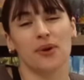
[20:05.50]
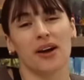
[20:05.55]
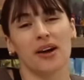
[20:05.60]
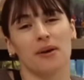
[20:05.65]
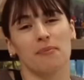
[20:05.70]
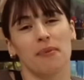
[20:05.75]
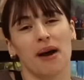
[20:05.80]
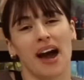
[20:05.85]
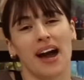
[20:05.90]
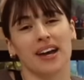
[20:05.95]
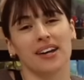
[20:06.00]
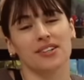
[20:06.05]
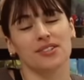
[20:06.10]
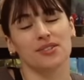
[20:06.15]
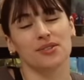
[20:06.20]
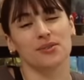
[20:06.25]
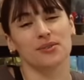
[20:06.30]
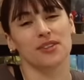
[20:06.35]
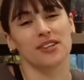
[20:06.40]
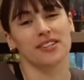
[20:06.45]
welcome back
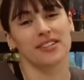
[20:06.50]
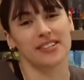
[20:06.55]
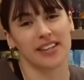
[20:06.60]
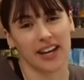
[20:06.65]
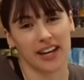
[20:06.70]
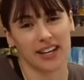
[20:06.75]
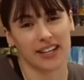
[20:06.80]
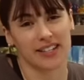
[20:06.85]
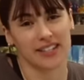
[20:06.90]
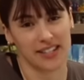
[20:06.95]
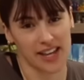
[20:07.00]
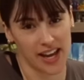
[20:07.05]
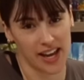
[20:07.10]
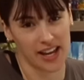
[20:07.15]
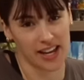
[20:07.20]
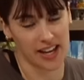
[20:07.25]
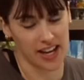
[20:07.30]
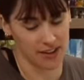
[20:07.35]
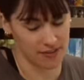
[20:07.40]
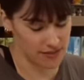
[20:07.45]
to the second
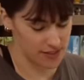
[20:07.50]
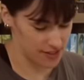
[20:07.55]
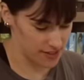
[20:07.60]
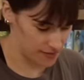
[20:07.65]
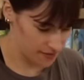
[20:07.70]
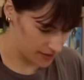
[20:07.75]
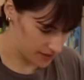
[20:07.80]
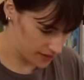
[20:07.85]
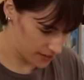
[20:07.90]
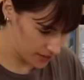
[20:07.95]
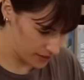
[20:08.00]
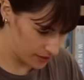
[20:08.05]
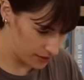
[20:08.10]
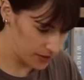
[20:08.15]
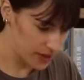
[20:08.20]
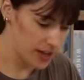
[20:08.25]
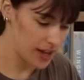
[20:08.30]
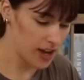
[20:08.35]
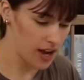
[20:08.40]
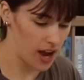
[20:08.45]
day of this
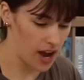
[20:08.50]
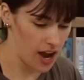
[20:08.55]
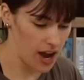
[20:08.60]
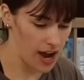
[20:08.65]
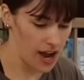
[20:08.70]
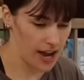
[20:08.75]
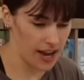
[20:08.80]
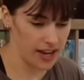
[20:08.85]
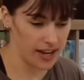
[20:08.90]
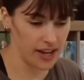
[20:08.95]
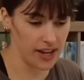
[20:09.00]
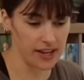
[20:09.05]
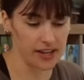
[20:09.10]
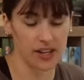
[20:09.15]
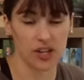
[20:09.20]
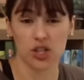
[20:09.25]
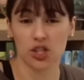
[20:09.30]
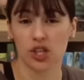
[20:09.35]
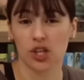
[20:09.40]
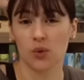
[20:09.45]
video. I
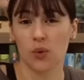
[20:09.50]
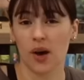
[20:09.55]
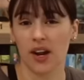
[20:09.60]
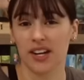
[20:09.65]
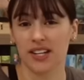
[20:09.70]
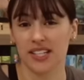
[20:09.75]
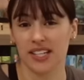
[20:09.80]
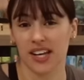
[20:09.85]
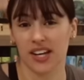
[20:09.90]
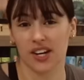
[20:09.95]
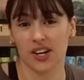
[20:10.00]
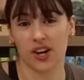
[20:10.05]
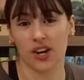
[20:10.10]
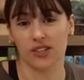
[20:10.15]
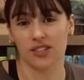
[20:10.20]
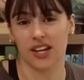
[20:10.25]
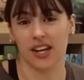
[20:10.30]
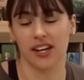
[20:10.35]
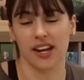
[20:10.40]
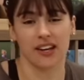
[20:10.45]
initially wanted to get it all
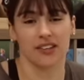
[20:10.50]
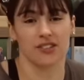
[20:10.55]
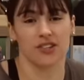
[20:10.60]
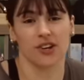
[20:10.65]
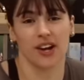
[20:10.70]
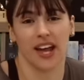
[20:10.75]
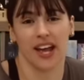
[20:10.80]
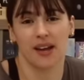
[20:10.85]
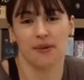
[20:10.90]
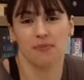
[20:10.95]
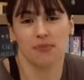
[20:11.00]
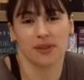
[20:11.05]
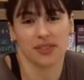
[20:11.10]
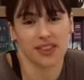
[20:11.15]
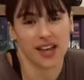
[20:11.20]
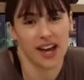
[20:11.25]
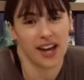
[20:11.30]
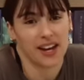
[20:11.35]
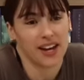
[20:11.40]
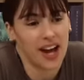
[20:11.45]
done yesterday, but
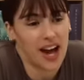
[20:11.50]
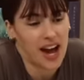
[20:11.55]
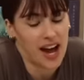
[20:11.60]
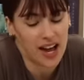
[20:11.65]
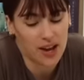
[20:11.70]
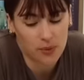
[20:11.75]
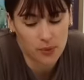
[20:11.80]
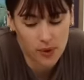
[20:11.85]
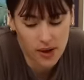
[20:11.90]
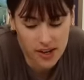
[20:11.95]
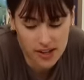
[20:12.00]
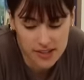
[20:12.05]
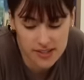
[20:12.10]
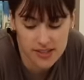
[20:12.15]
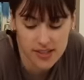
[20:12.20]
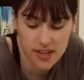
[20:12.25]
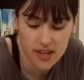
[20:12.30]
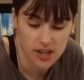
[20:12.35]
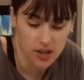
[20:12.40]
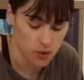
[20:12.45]
then I
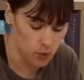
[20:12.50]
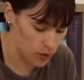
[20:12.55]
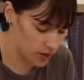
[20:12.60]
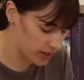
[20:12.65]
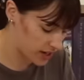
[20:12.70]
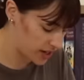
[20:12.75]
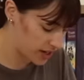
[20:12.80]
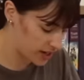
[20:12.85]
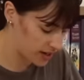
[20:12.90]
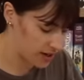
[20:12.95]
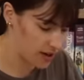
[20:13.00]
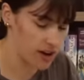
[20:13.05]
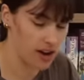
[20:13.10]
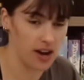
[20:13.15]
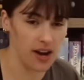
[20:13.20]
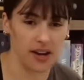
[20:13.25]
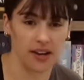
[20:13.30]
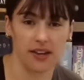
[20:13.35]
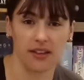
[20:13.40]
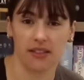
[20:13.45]
was working
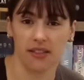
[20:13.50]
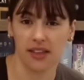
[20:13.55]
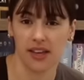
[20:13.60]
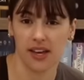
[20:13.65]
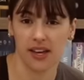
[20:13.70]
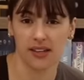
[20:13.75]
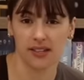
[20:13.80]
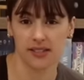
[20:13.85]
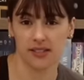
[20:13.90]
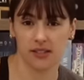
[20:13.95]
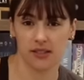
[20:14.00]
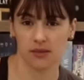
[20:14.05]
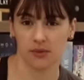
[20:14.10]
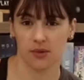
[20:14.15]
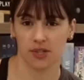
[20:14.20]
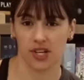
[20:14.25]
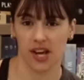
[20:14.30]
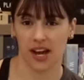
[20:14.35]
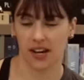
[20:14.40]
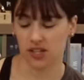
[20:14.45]
on this,
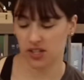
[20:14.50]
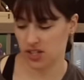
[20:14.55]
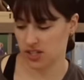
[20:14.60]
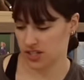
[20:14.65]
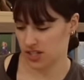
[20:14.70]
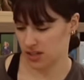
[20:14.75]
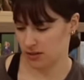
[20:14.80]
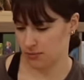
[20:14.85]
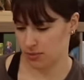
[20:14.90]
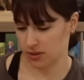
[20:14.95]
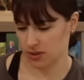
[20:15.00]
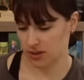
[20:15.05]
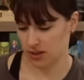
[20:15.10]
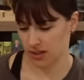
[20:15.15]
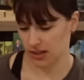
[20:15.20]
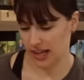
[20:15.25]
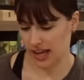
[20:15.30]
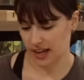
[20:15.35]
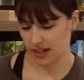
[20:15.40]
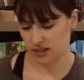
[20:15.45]
which I actually did put the
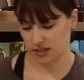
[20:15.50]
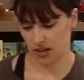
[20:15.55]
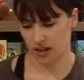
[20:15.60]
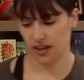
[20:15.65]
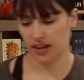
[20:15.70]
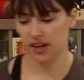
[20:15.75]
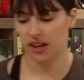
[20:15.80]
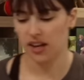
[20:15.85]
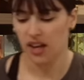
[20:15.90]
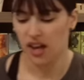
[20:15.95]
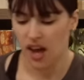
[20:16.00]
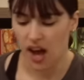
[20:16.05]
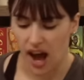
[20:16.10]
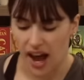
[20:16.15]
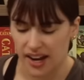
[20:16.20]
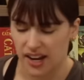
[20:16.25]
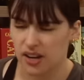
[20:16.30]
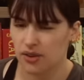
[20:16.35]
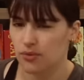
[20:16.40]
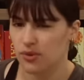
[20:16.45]
legs on.
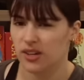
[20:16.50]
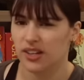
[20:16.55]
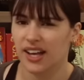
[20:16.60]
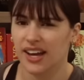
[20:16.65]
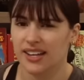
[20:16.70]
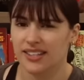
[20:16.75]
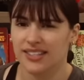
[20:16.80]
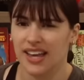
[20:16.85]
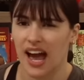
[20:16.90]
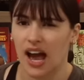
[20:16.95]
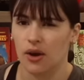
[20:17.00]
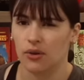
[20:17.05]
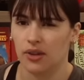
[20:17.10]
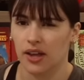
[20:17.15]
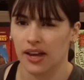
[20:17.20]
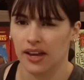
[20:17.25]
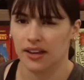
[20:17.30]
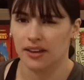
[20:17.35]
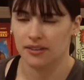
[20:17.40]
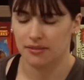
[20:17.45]
I didn't realize how
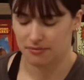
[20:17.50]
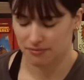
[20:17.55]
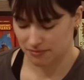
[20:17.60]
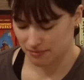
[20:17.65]
like